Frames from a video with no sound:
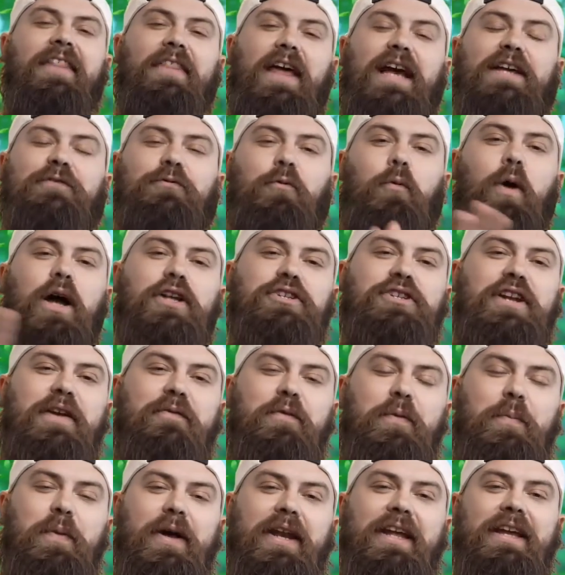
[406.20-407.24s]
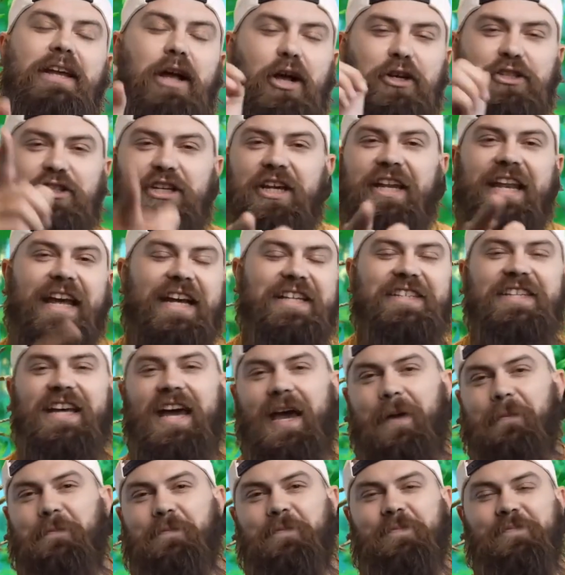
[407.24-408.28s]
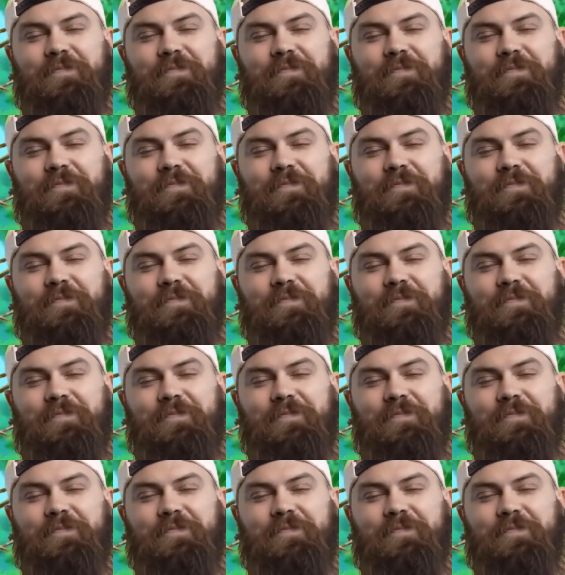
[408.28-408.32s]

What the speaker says: Thanks for watching, everybody. I'll see you next time.